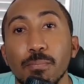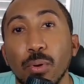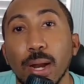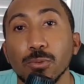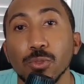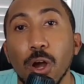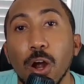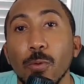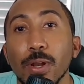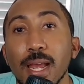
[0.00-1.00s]
price was
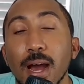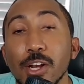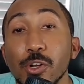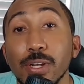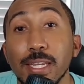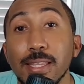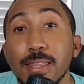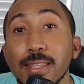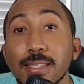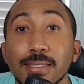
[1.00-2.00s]
already underneath
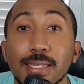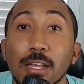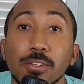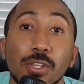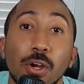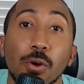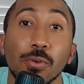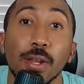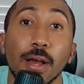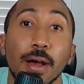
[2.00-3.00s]
the sell
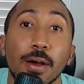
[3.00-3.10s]
zone